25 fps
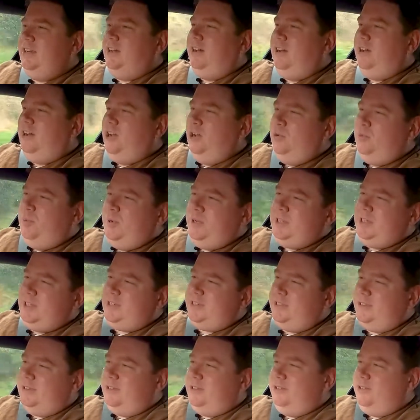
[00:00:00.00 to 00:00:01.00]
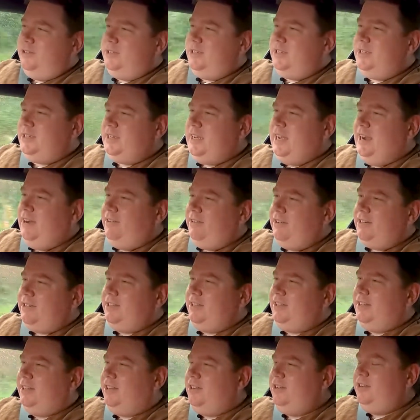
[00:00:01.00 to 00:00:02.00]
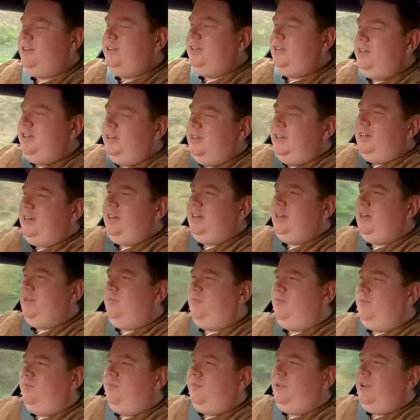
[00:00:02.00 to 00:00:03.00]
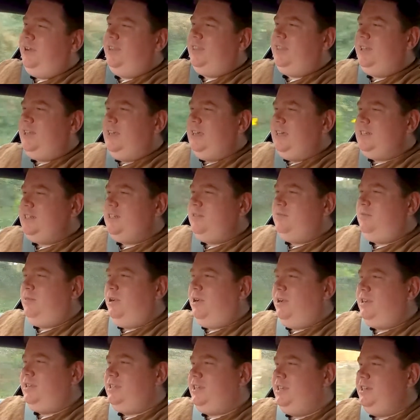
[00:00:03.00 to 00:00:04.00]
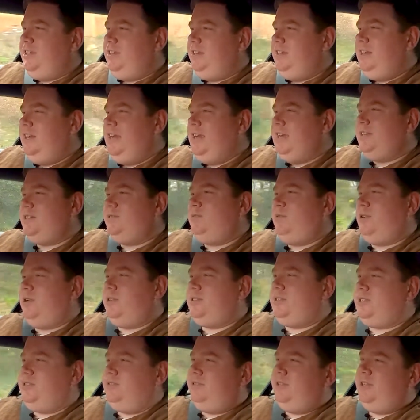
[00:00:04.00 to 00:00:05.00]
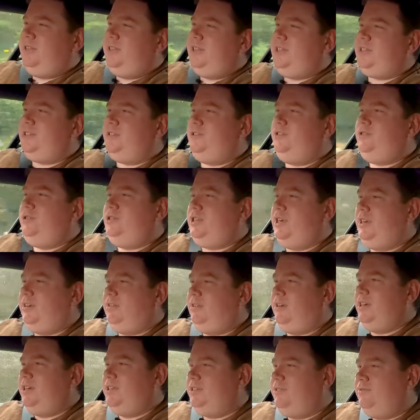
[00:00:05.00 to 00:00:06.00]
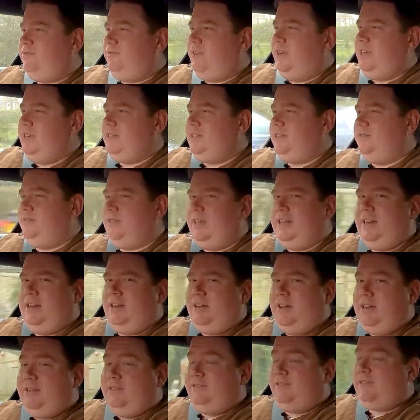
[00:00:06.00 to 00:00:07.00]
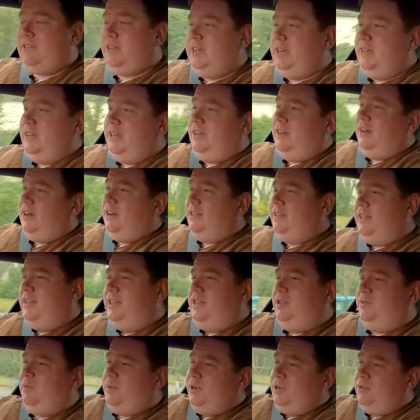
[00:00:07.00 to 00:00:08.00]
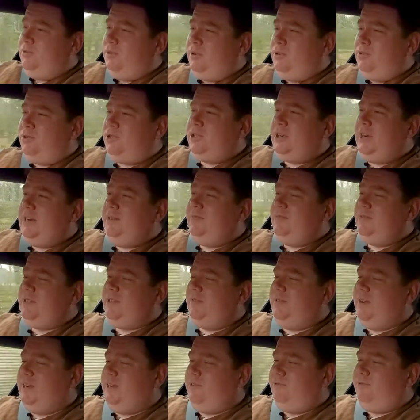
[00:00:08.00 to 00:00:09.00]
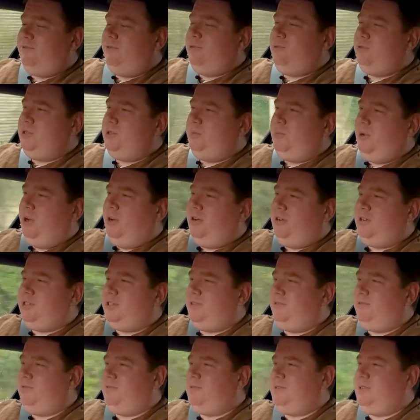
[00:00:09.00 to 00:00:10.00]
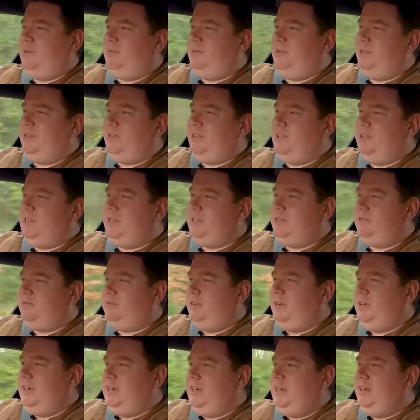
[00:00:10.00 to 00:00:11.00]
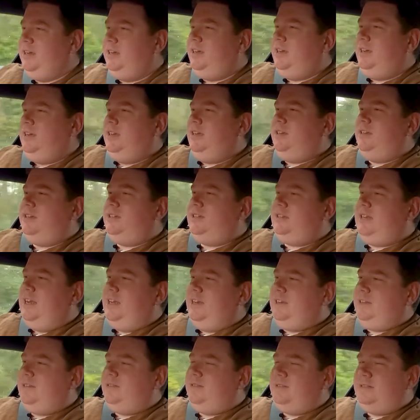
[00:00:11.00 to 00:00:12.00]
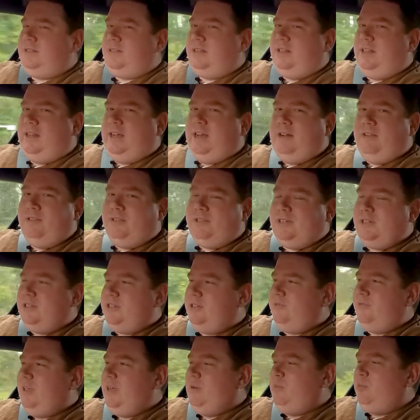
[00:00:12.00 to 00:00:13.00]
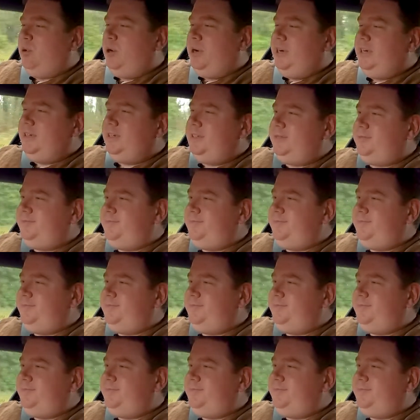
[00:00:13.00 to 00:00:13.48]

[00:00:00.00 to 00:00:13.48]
I hope it doesn't lose its character though. I think Aston Martin, yes, whilst they're in this new generation phase of their life, I think it would be a real shame to make a full departure from some of the things that really stand to the heritage of that brand.